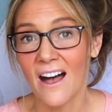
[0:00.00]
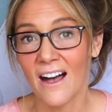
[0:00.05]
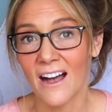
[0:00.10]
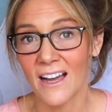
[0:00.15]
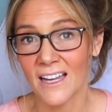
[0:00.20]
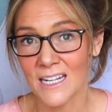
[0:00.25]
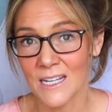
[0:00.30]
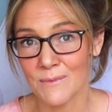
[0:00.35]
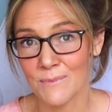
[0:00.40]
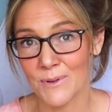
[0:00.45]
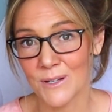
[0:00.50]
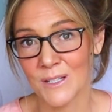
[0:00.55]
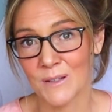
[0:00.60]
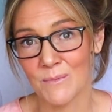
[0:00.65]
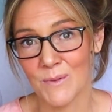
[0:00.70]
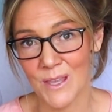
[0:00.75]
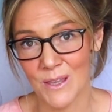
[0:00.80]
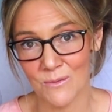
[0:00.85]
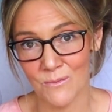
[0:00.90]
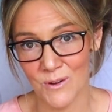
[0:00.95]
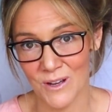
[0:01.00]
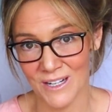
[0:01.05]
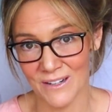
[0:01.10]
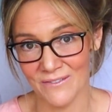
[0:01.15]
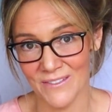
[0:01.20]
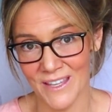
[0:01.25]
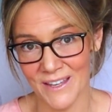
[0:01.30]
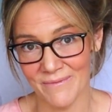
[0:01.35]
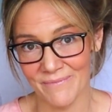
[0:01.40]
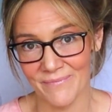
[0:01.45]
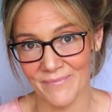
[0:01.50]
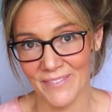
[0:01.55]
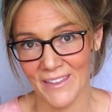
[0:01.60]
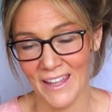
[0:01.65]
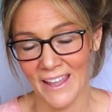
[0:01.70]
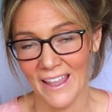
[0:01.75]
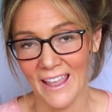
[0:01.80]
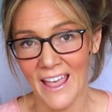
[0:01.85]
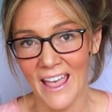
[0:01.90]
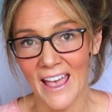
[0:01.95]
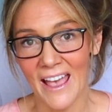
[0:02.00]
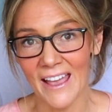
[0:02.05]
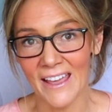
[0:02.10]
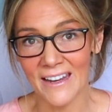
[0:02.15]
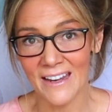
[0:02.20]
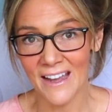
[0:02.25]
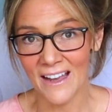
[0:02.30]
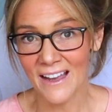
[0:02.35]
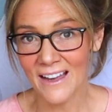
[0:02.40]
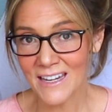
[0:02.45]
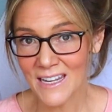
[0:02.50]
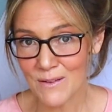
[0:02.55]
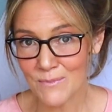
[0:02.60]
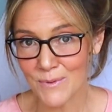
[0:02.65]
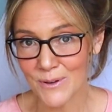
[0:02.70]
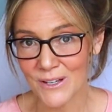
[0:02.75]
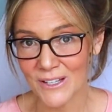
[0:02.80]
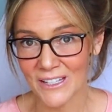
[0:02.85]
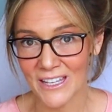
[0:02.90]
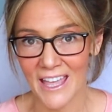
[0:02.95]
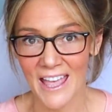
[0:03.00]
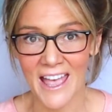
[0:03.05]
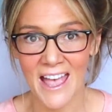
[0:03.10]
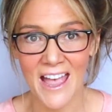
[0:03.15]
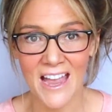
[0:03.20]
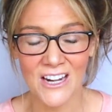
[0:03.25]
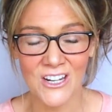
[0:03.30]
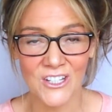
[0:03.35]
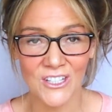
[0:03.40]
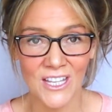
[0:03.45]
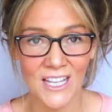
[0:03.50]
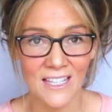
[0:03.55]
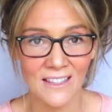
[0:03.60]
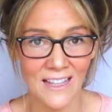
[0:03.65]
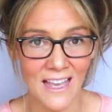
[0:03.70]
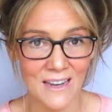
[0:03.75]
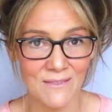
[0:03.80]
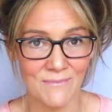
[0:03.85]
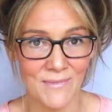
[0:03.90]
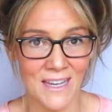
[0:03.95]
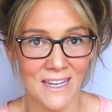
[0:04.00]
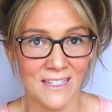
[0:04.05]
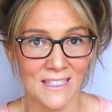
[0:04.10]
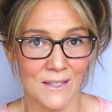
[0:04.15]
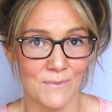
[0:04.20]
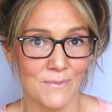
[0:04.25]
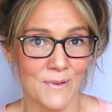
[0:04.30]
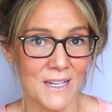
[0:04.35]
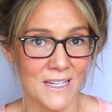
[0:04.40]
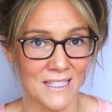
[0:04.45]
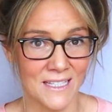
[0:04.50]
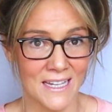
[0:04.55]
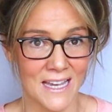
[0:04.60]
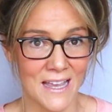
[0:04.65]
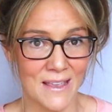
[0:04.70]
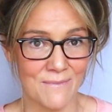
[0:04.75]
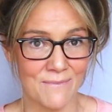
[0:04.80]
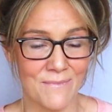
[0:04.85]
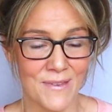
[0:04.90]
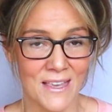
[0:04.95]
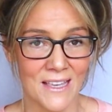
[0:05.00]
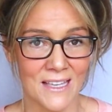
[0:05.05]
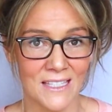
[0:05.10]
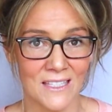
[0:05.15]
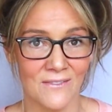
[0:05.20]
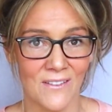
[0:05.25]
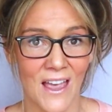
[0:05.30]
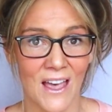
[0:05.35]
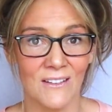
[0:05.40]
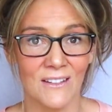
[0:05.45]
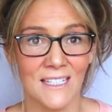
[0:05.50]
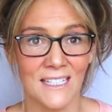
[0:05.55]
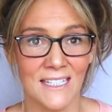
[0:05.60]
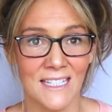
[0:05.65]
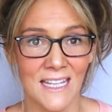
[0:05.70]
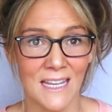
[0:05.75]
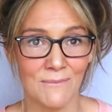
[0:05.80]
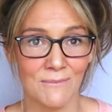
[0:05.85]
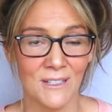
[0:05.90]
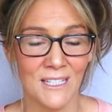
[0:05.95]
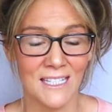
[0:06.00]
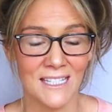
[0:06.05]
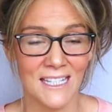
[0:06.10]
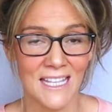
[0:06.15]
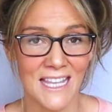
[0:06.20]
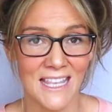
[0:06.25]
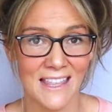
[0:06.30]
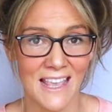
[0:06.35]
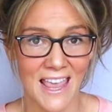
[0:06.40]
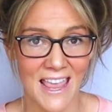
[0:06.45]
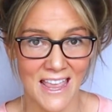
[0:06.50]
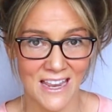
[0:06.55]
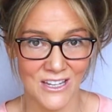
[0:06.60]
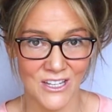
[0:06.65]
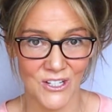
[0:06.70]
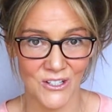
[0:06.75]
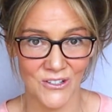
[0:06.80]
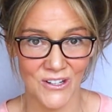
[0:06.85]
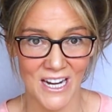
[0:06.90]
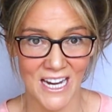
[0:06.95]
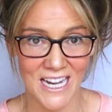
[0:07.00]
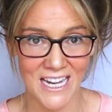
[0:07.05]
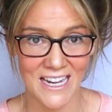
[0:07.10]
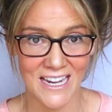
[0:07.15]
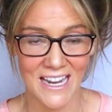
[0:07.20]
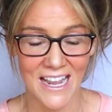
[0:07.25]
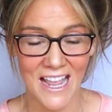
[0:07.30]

HoneyBook being one of them. And HoneyBook actually led me to Pic-Time because of how seamlessly they integrate.